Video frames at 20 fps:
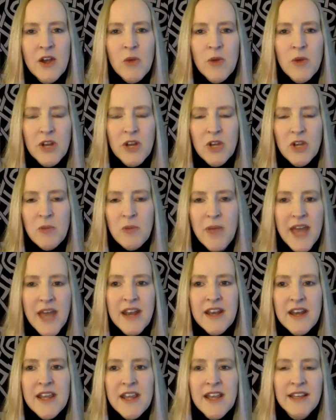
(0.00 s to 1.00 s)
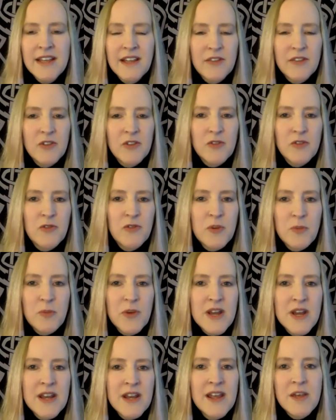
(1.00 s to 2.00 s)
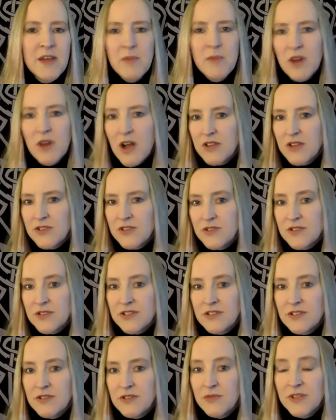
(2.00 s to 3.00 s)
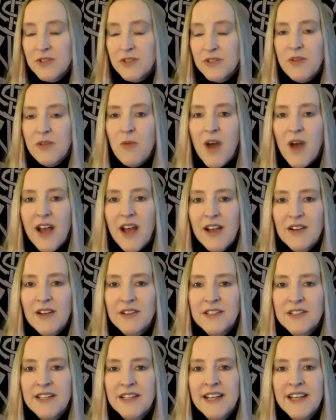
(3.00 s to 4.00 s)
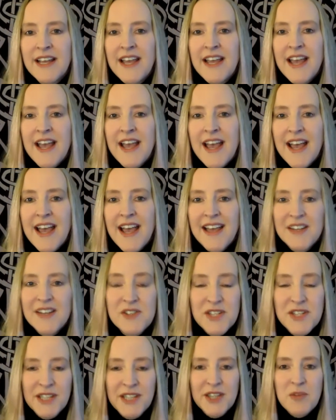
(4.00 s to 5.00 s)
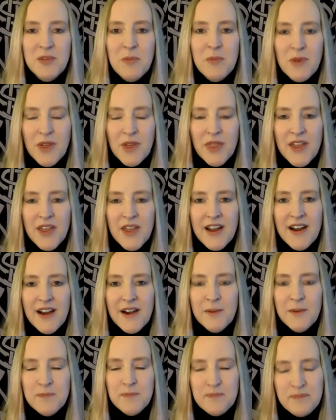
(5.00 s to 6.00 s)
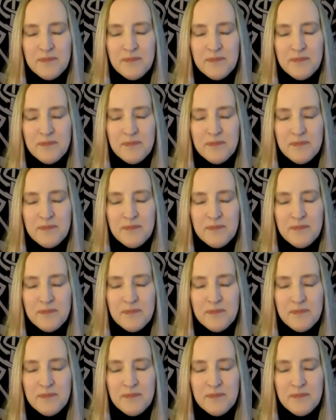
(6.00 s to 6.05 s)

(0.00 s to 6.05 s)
where humanity had left a footprint, but also still really wild, and set the book there.